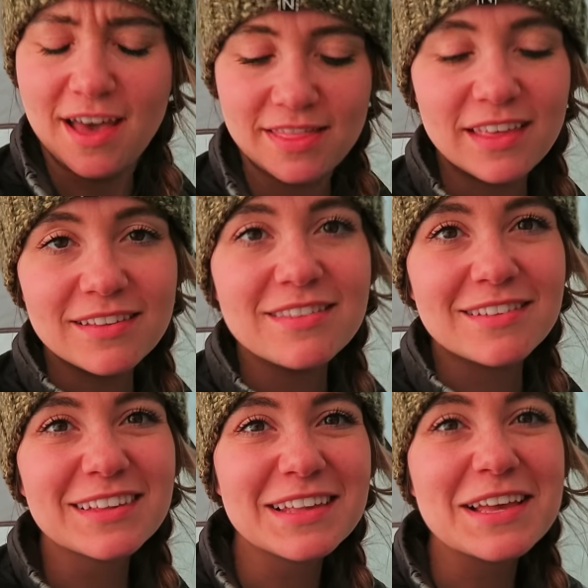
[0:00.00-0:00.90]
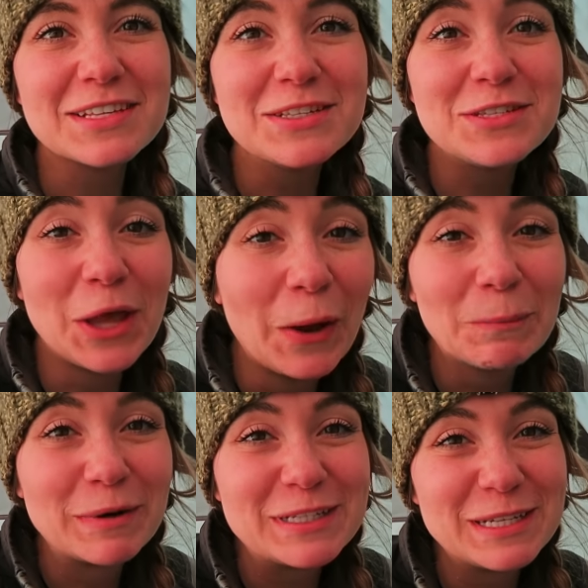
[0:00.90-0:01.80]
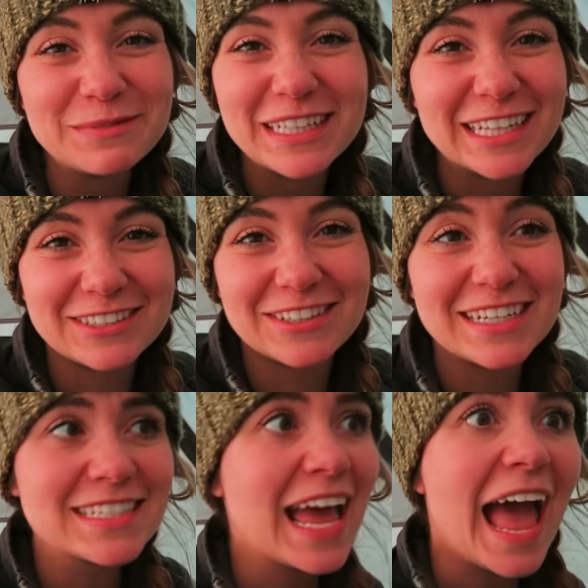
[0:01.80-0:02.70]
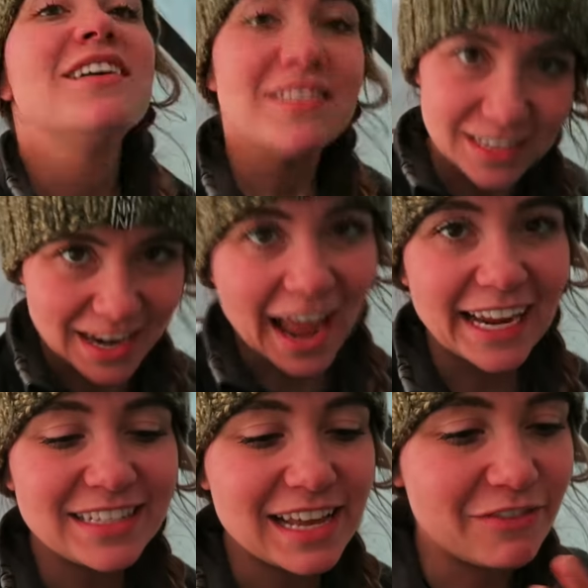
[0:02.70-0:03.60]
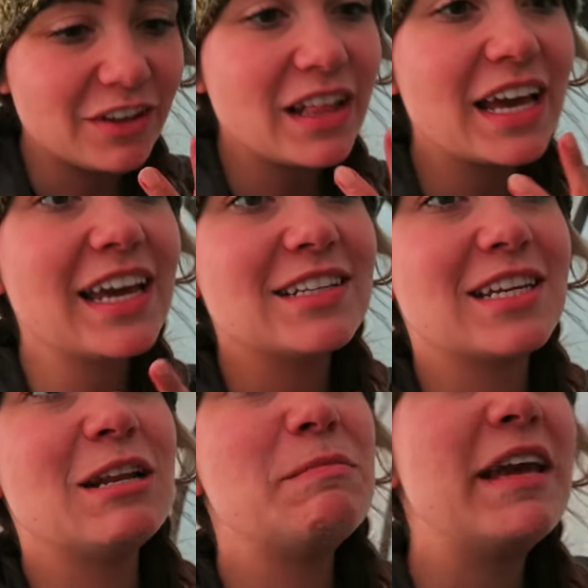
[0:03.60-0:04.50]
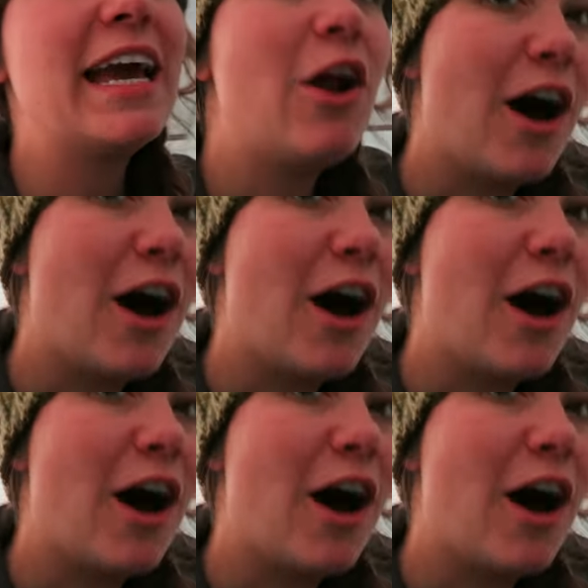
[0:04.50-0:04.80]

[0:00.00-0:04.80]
This is super, super luxurious. Tonight, I feel like it's gonna be an